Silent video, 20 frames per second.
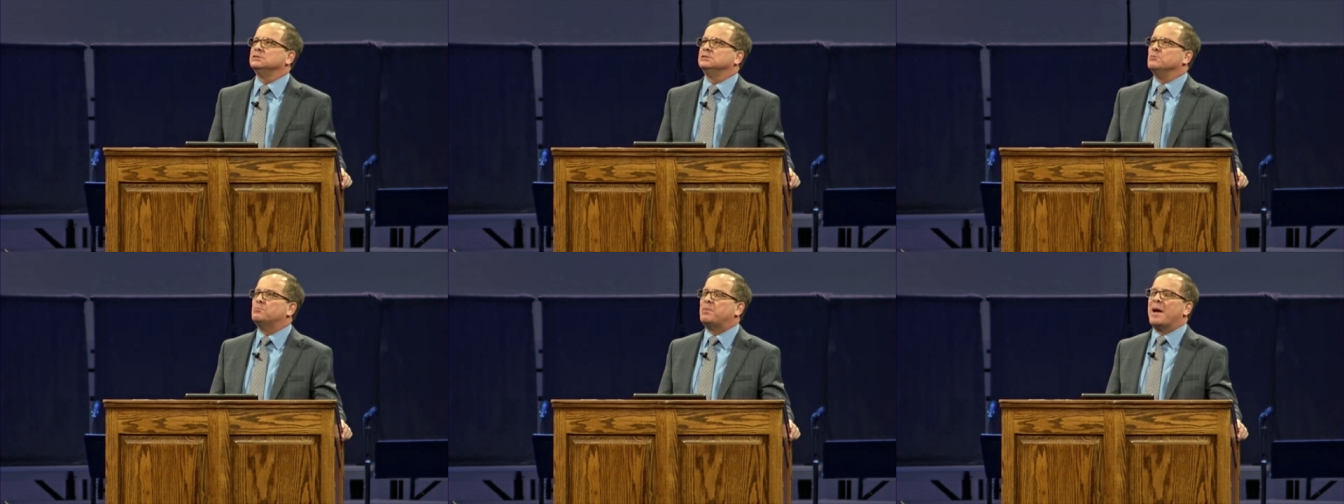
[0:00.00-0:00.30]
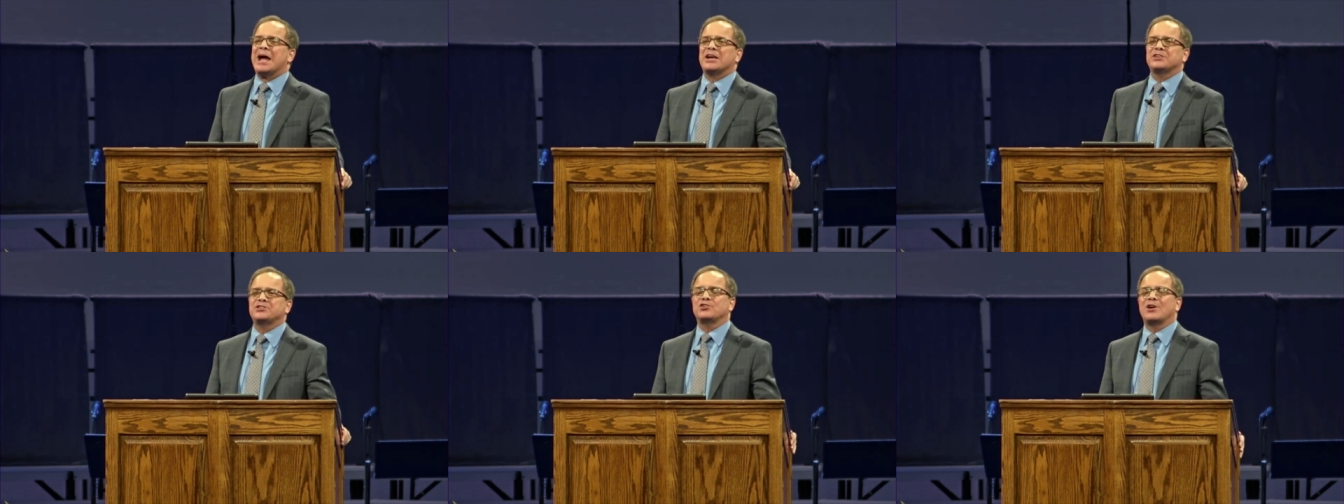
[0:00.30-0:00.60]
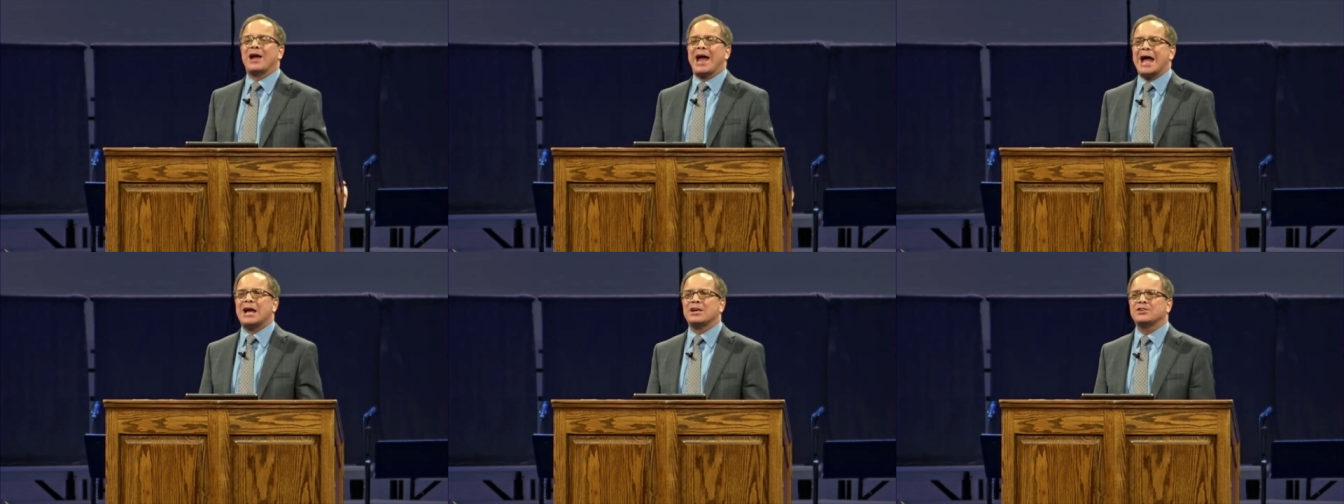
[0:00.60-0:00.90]
The pastor
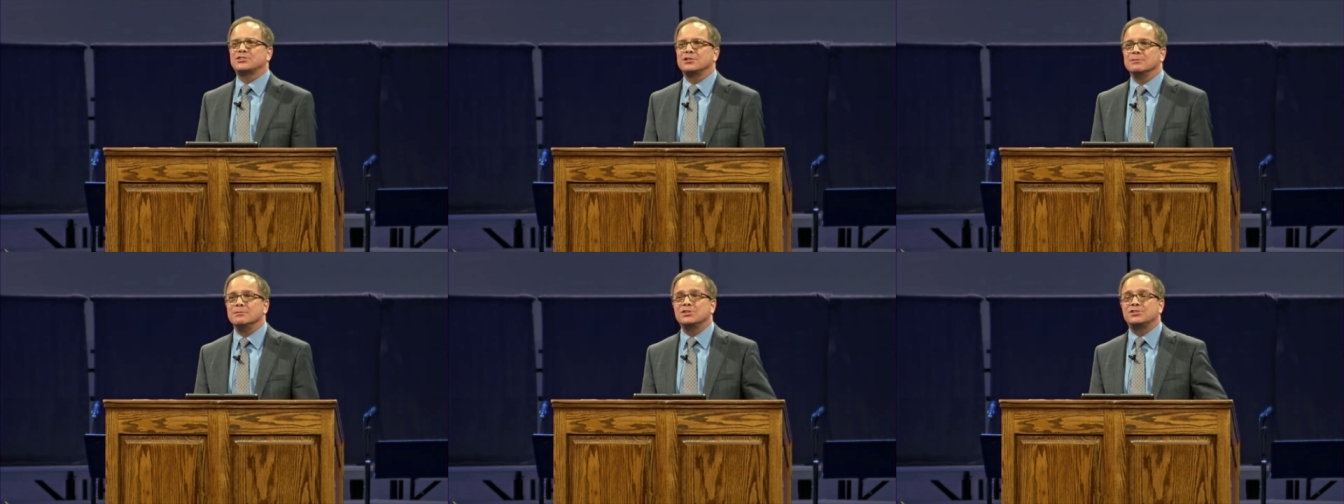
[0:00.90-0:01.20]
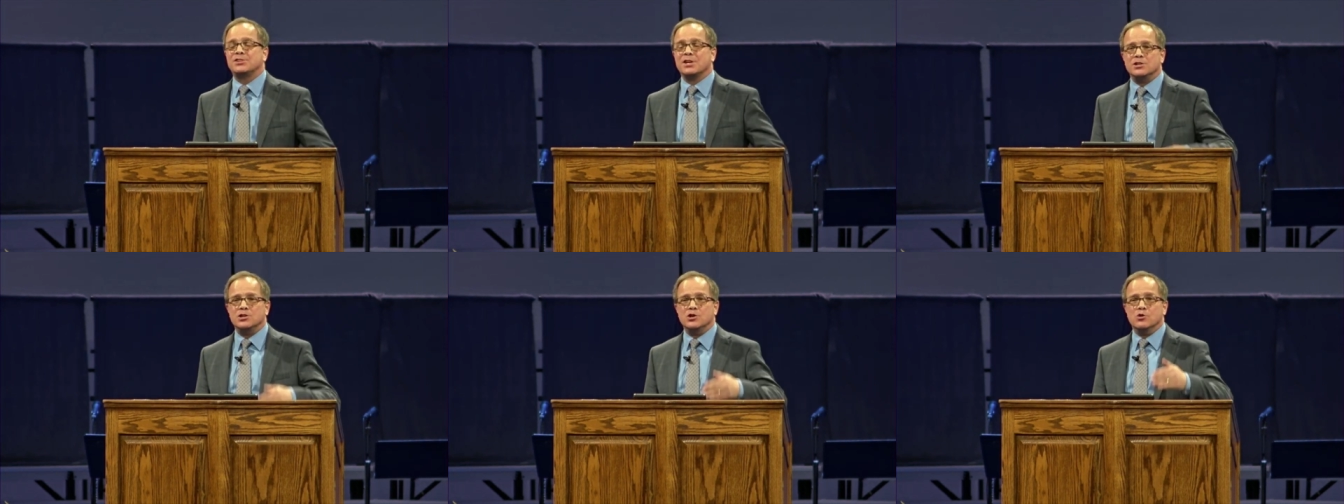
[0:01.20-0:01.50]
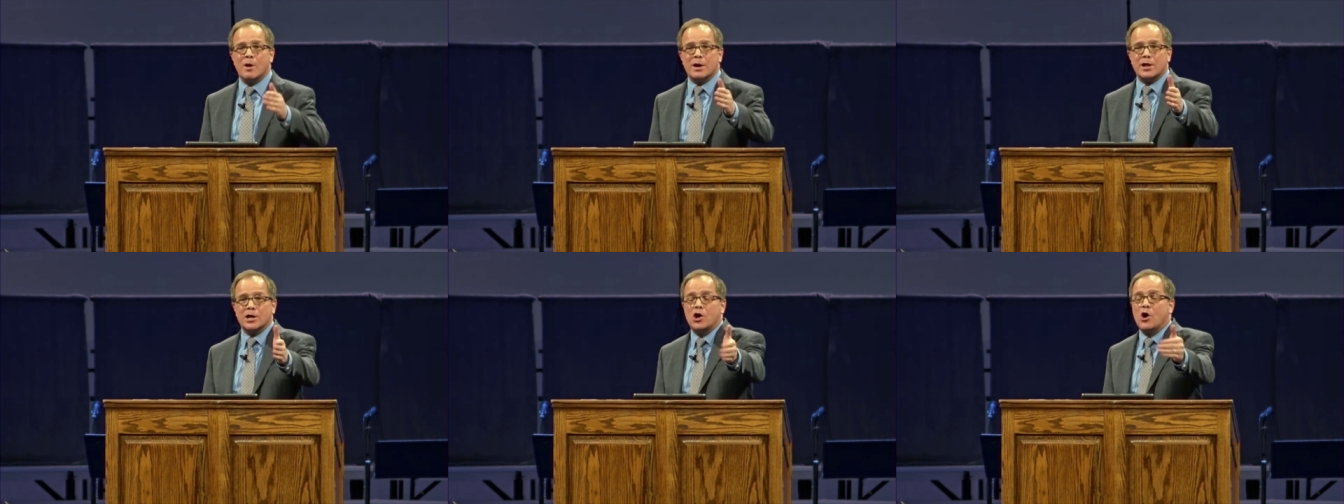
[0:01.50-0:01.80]
asked him, he said, You
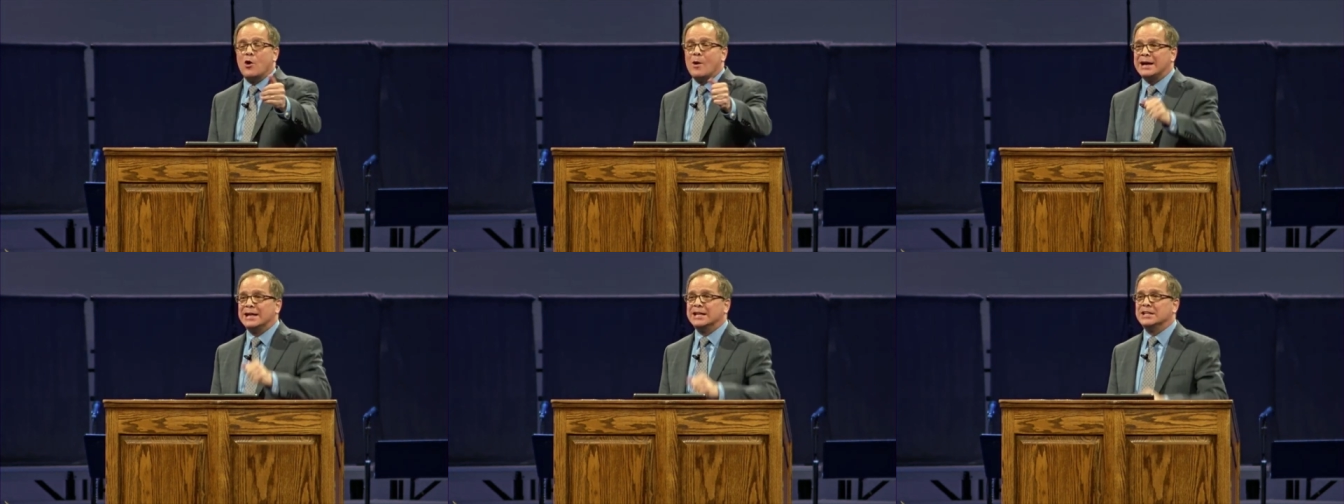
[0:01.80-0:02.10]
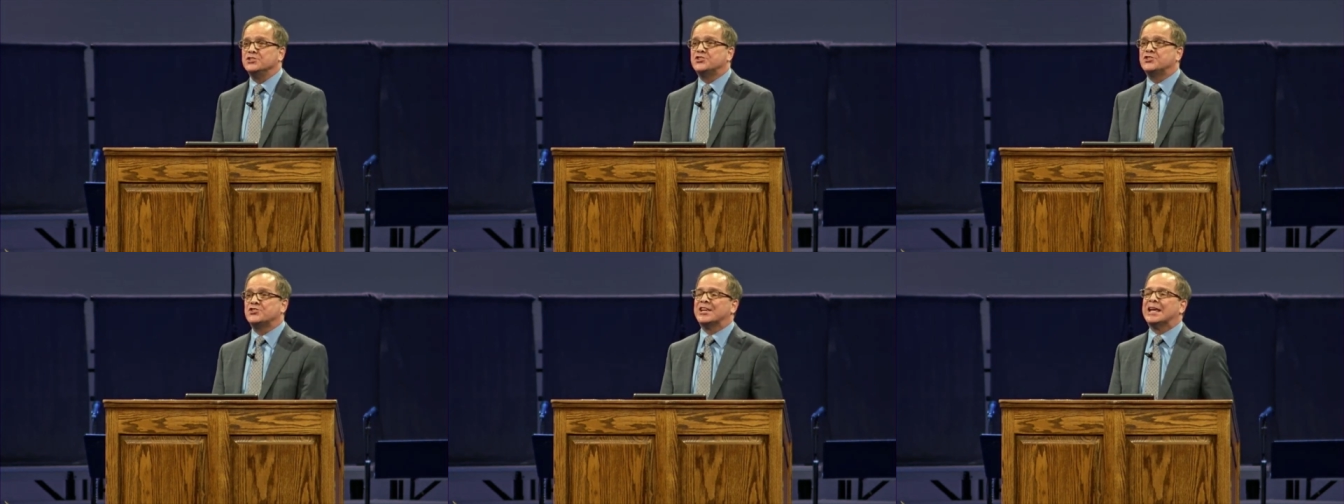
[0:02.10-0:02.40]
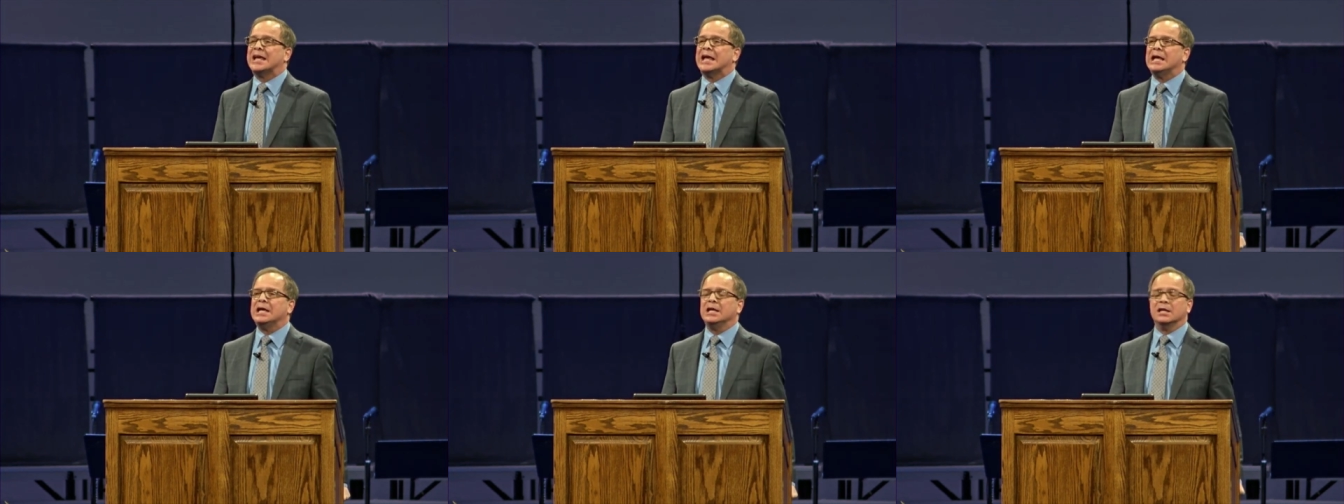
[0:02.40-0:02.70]
want to go in and
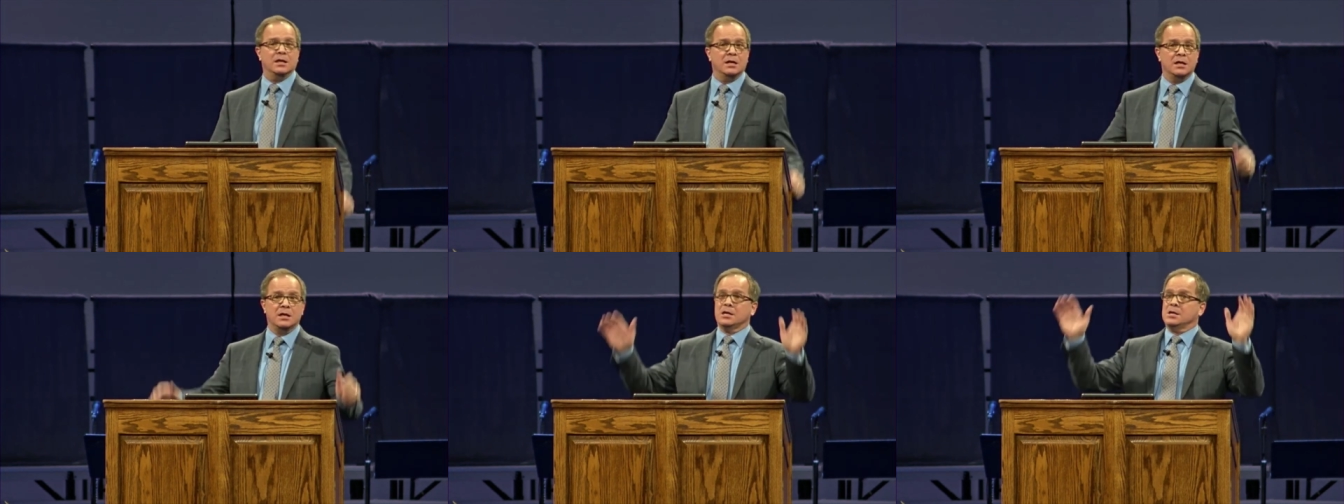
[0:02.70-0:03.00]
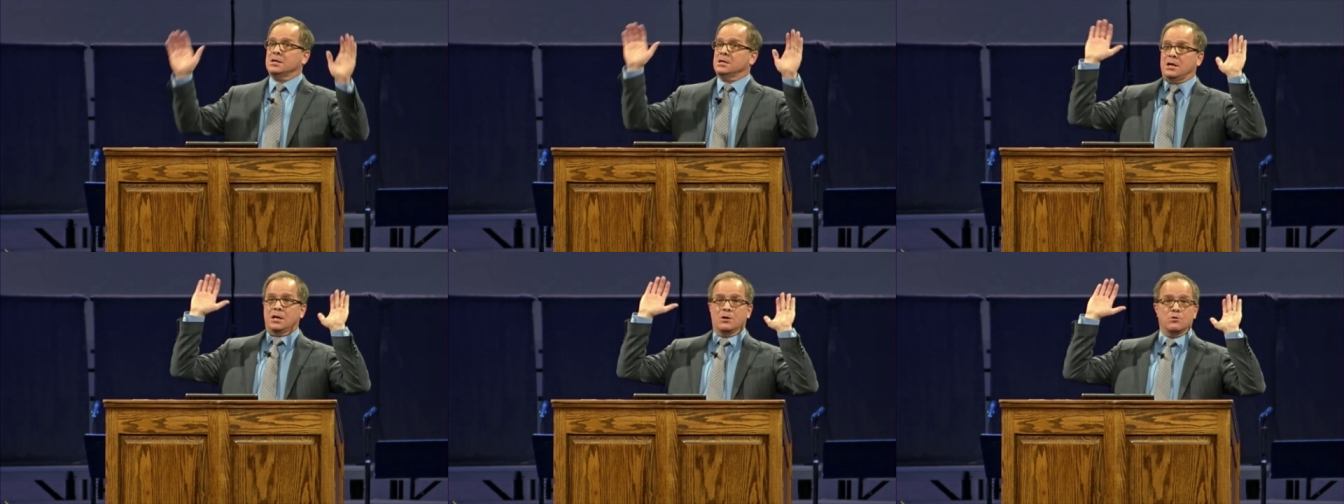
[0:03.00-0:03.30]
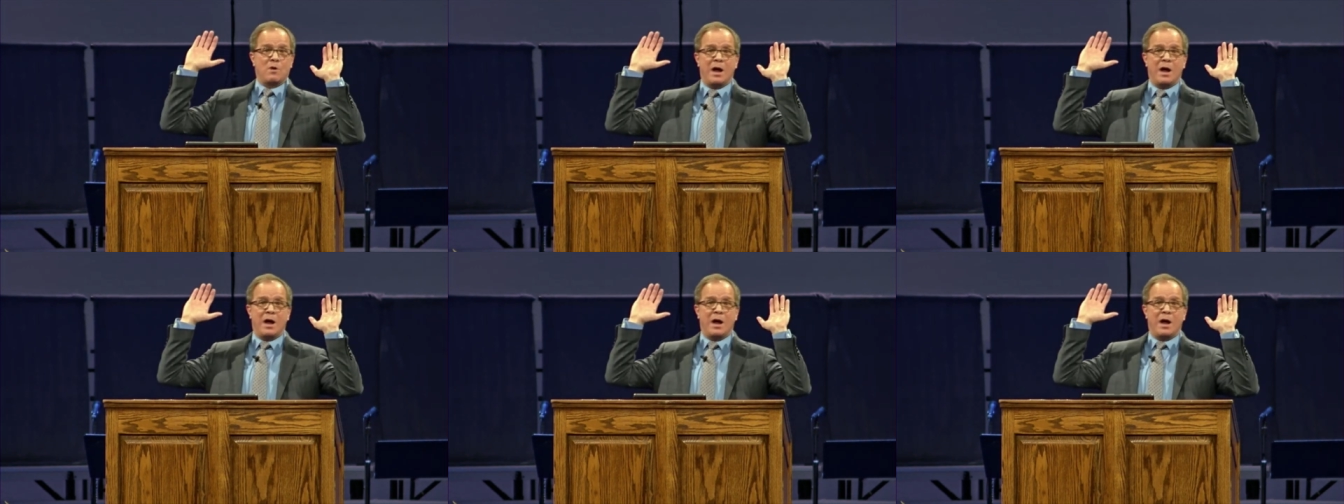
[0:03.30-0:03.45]
see? And, and